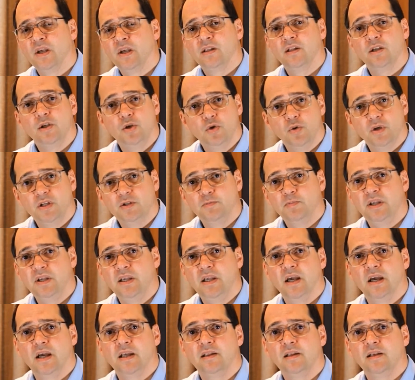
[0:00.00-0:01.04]
the
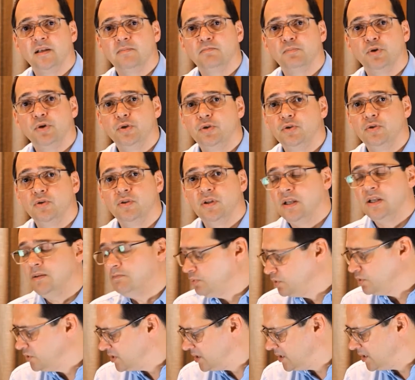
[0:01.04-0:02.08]
USB and the Bluetooth
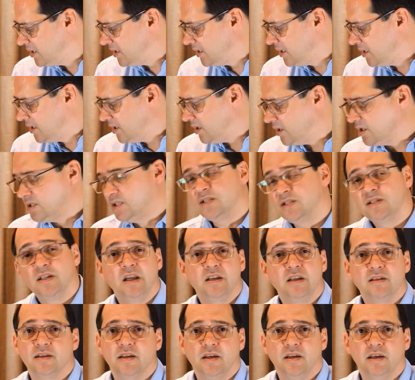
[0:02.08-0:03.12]
inputs are just
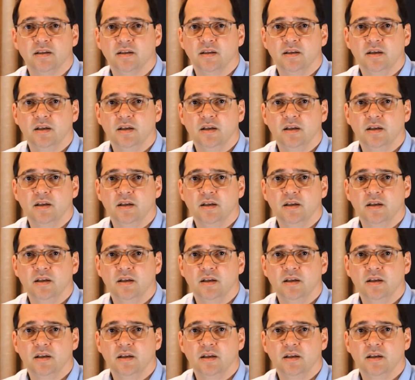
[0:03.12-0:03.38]
excellent.